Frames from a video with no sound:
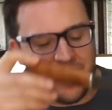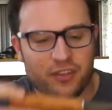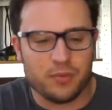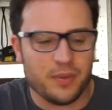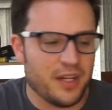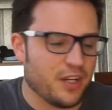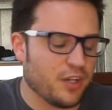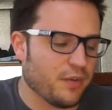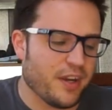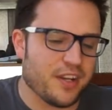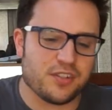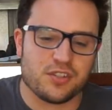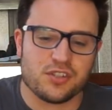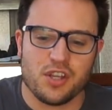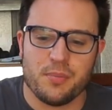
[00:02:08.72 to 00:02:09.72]
about 20
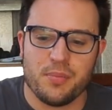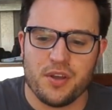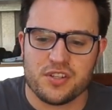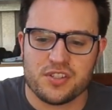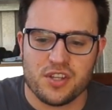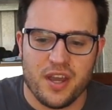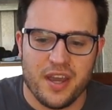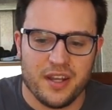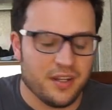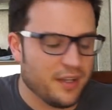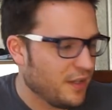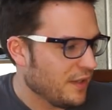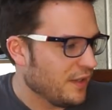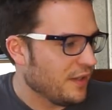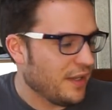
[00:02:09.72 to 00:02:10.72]
degrees or so per side.
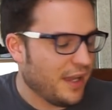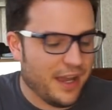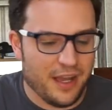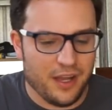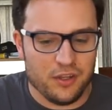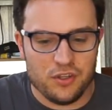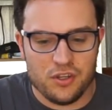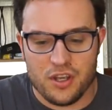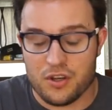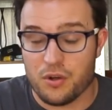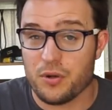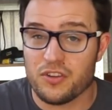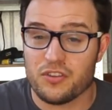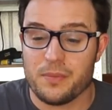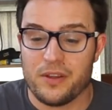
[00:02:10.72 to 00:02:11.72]
Uh, you,
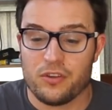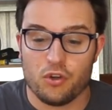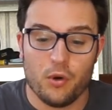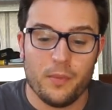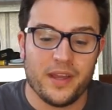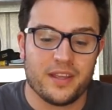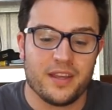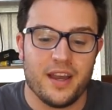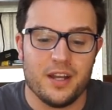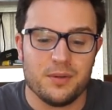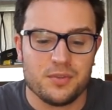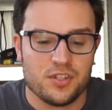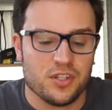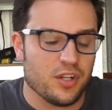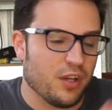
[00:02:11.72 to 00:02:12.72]
according to my Tormek card,
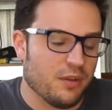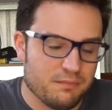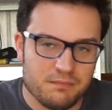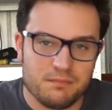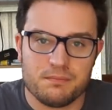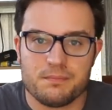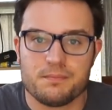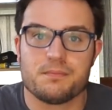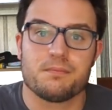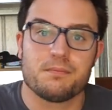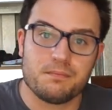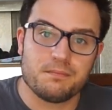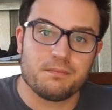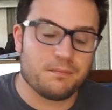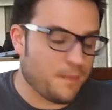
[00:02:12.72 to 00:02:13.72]
which, you
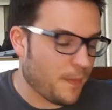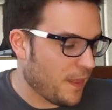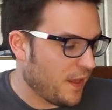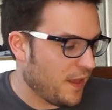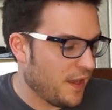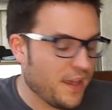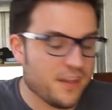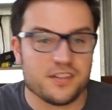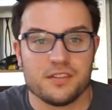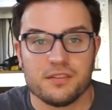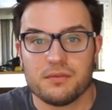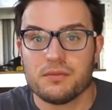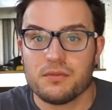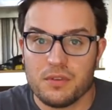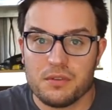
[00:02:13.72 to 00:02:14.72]
know, isn't
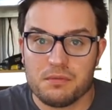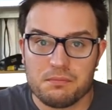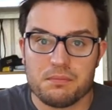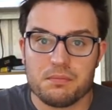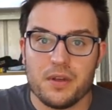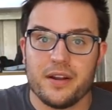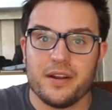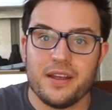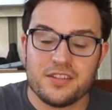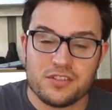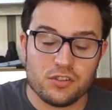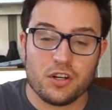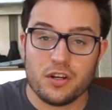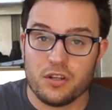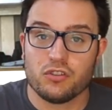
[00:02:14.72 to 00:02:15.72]
and
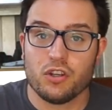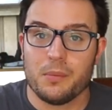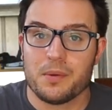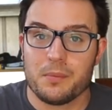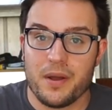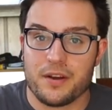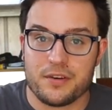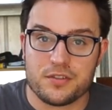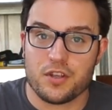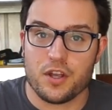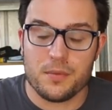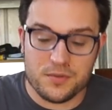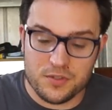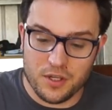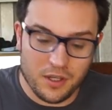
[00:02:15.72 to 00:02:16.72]
it's not an atomic
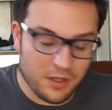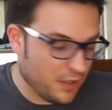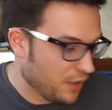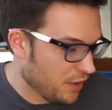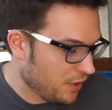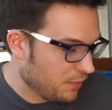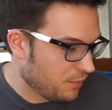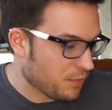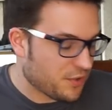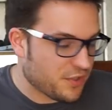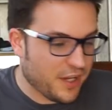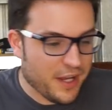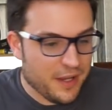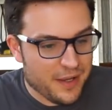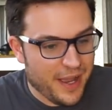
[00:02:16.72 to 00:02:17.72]
microscope, so we'll
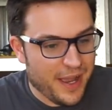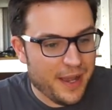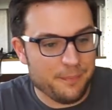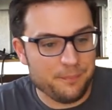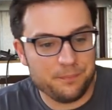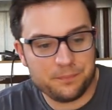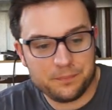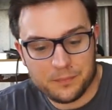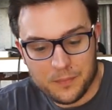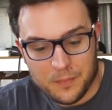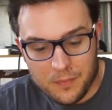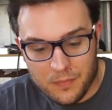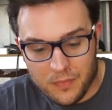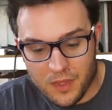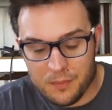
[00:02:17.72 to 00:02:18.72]
see.
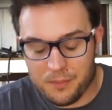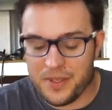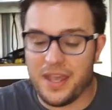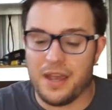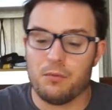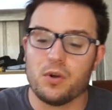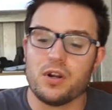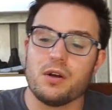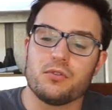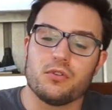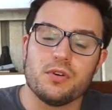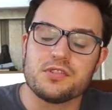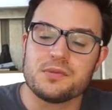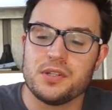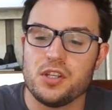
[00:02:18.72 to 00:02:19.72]
Um, but yeah, what I'll
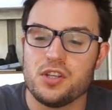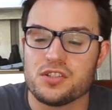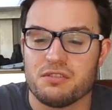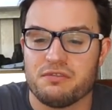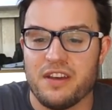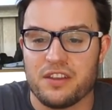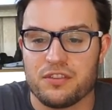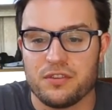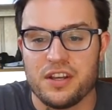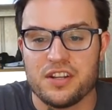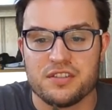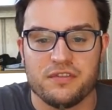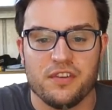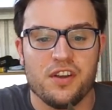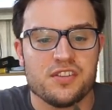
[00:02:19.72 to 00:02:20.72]
do is I'm going to use the factory
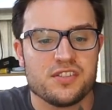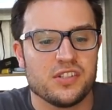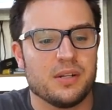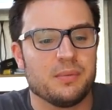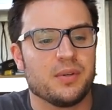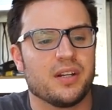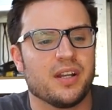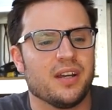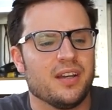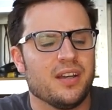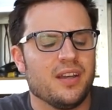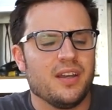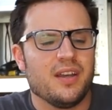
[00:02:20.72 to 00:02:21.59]
edge first, and I'm going to